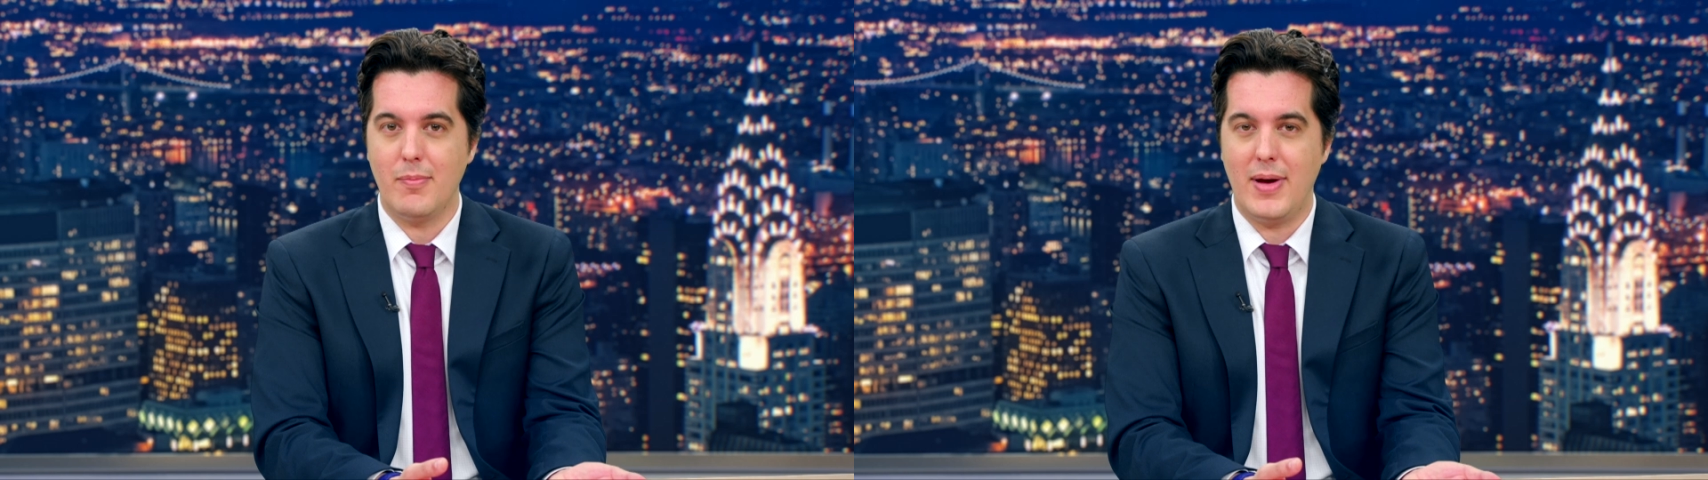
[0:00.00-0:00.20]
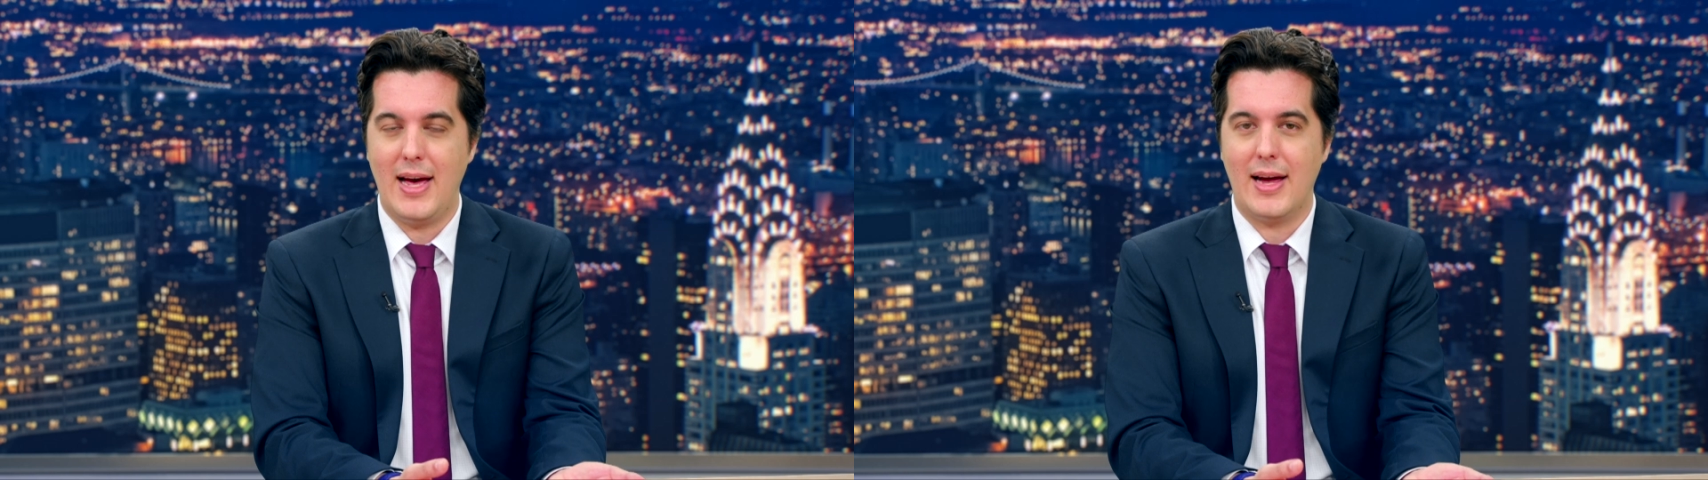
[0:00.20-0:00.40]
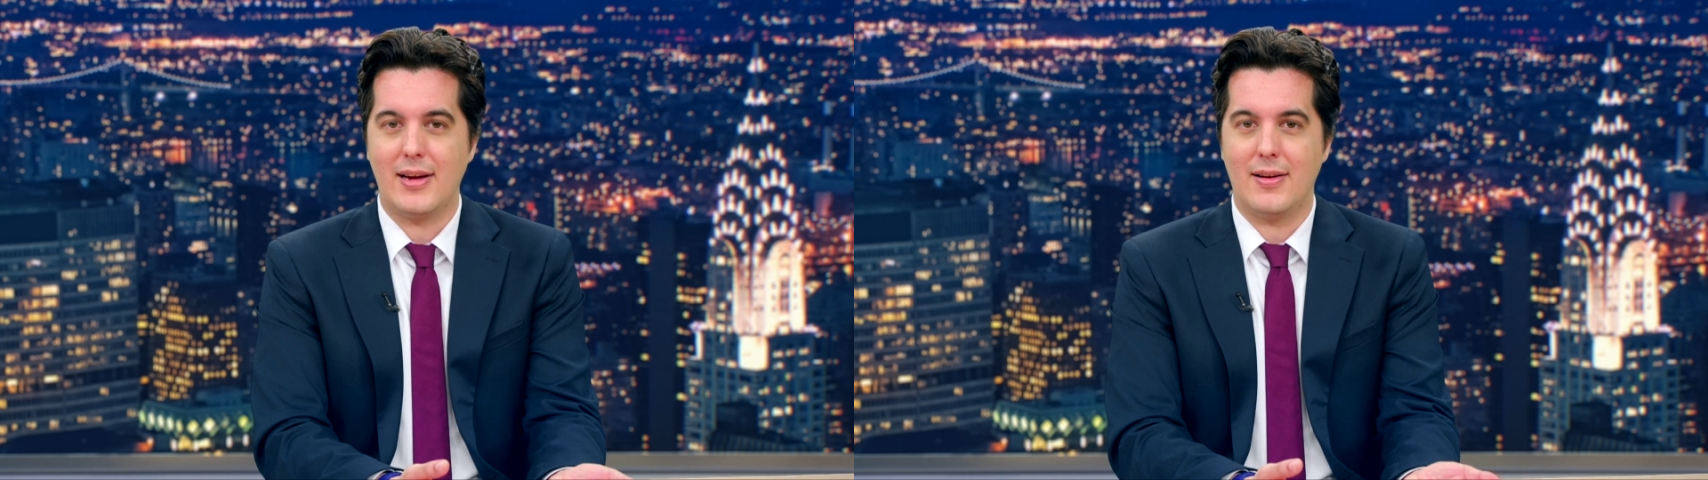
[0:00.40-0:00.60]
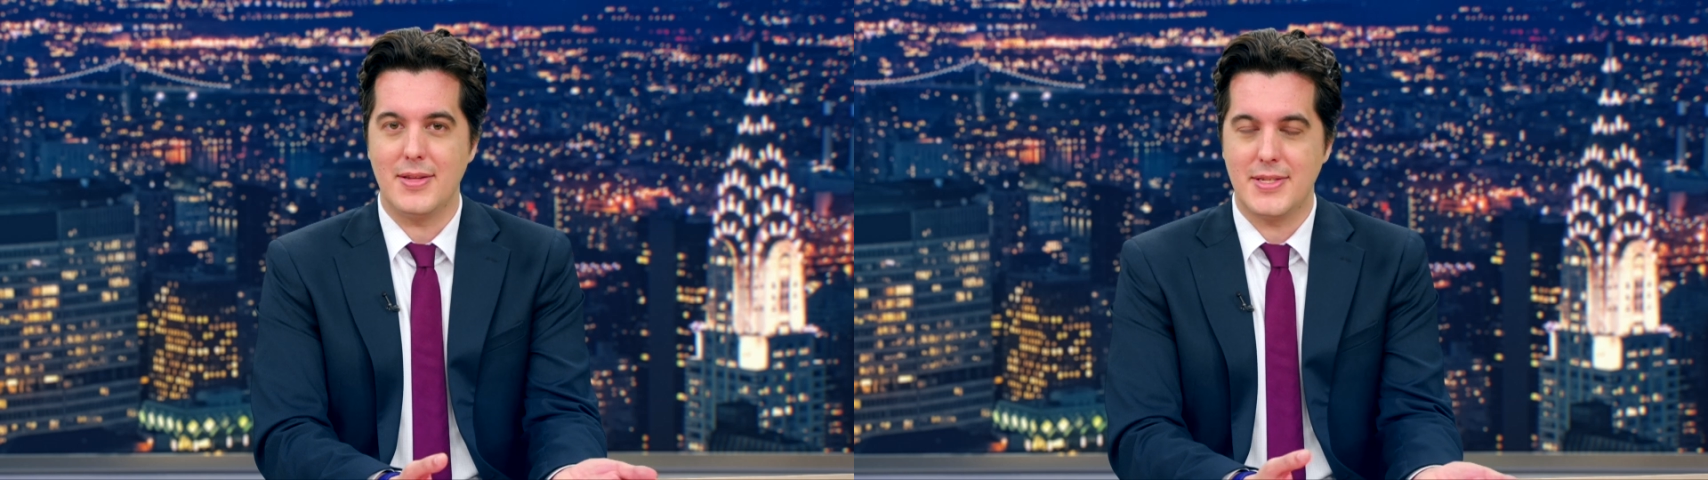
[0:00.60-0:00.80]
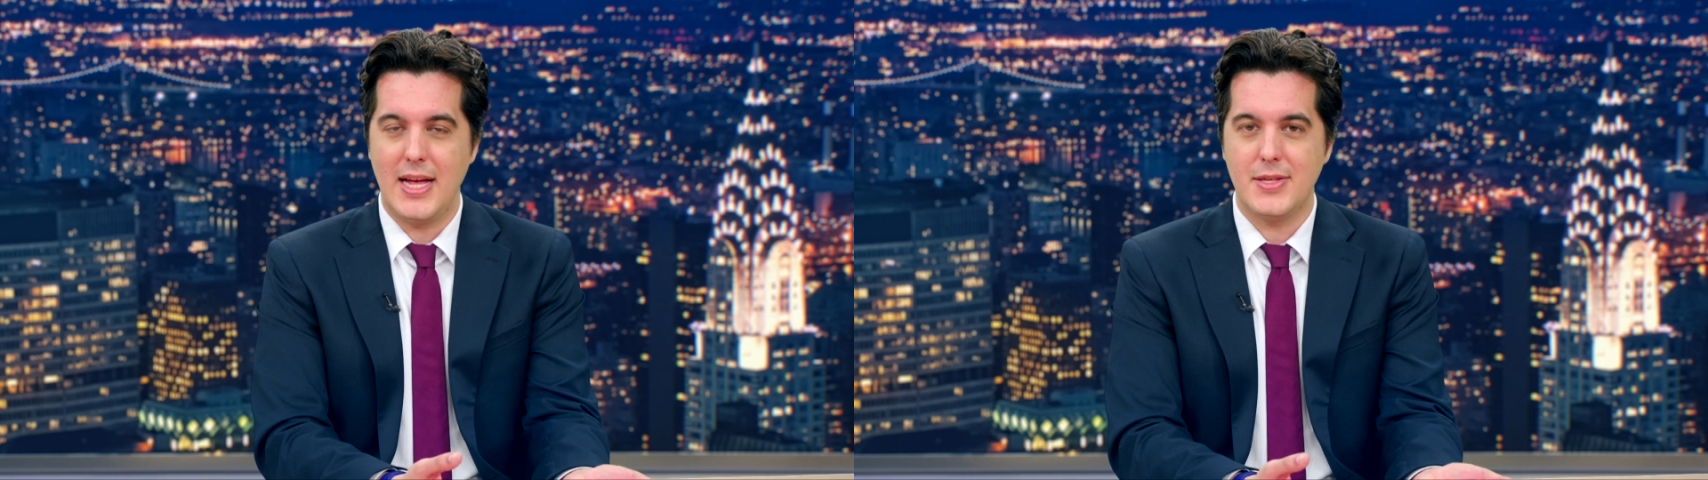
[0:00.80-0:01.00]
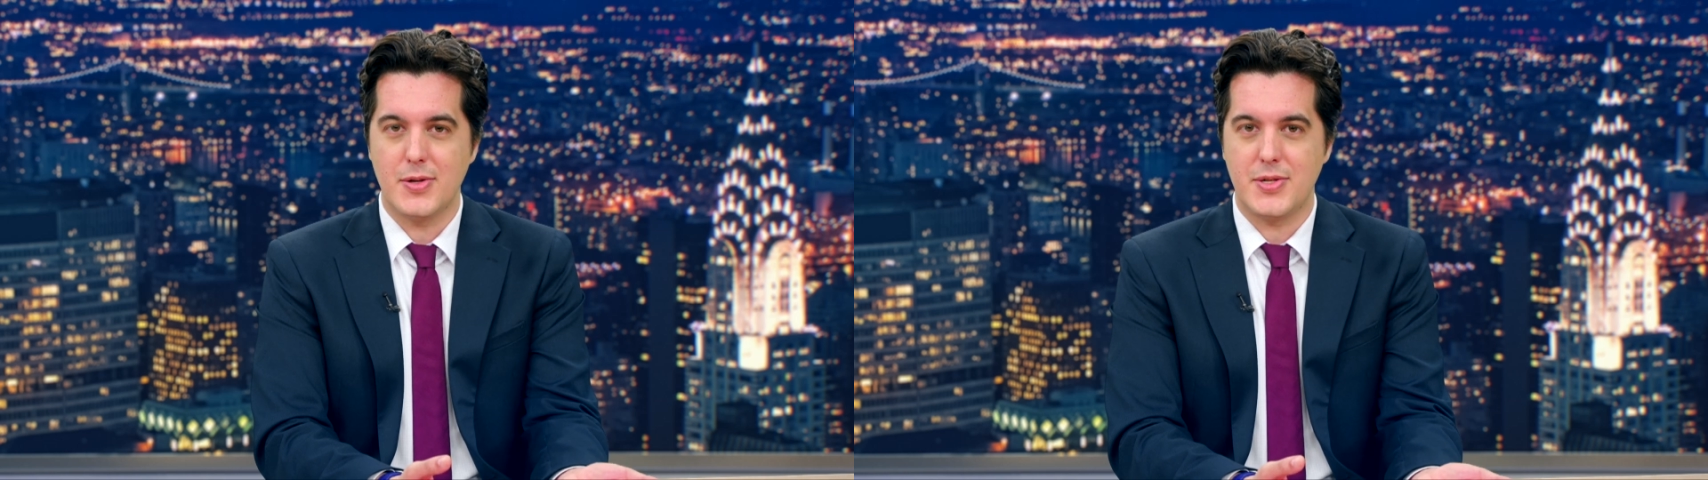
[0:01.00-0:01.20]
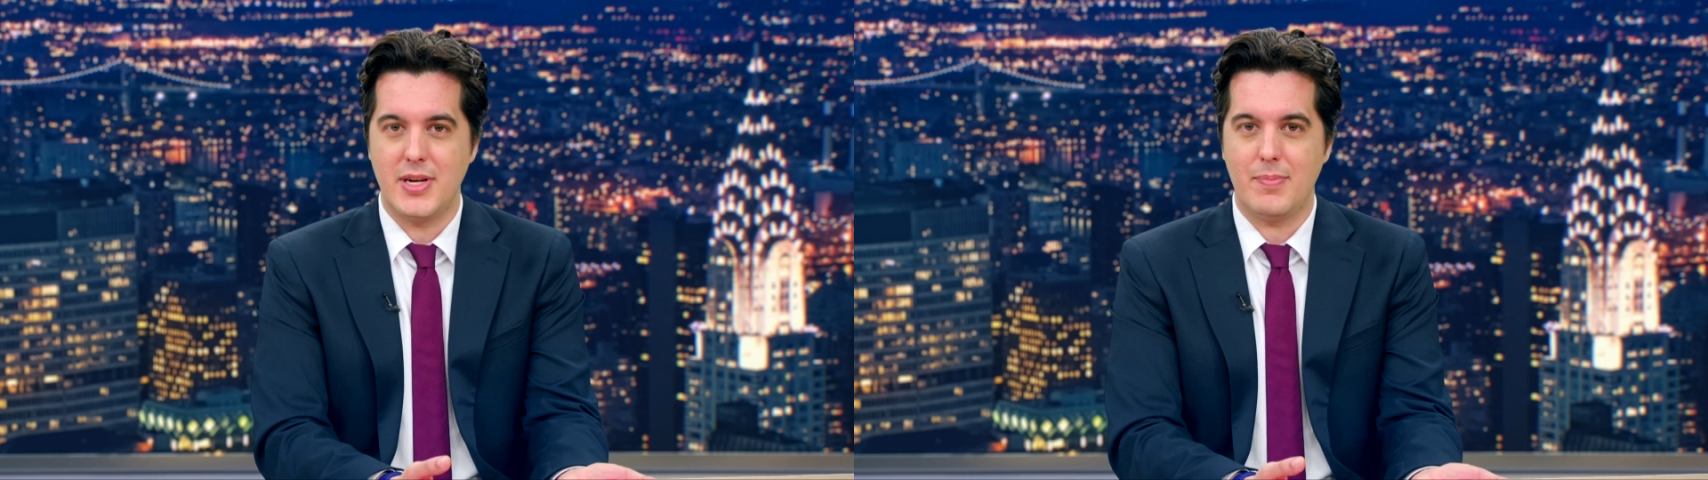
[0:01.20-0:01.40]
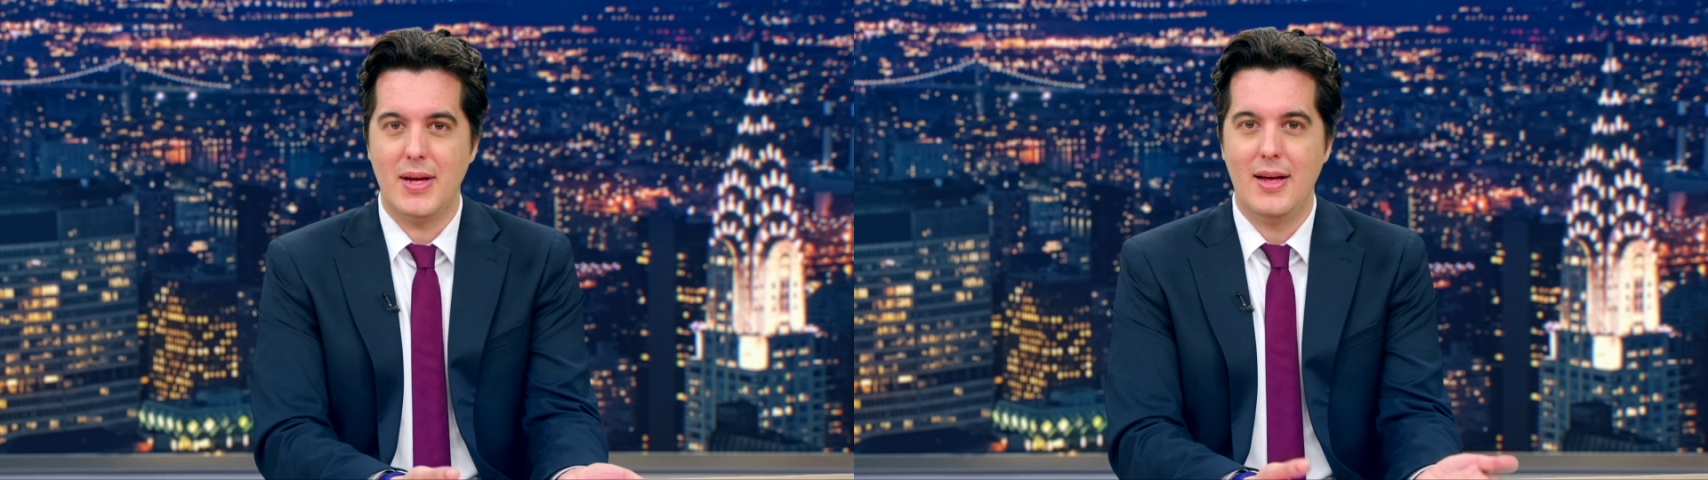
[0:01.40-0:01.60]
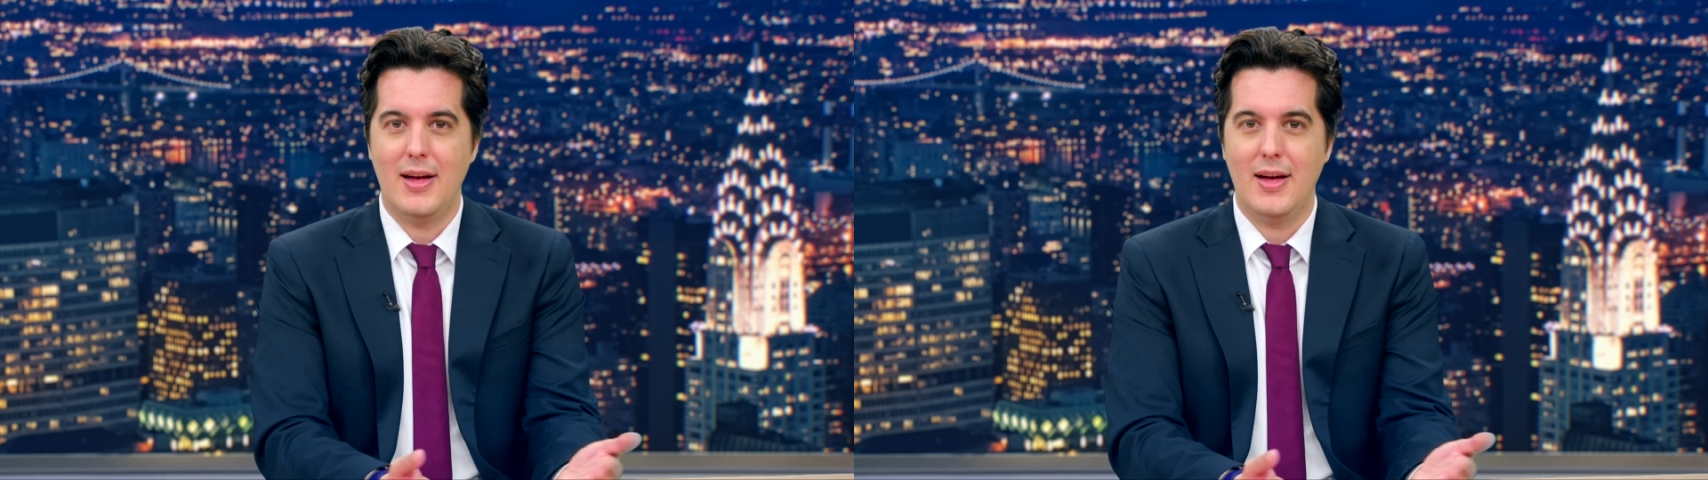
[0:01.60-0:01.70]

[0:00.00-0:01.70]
back on censorship,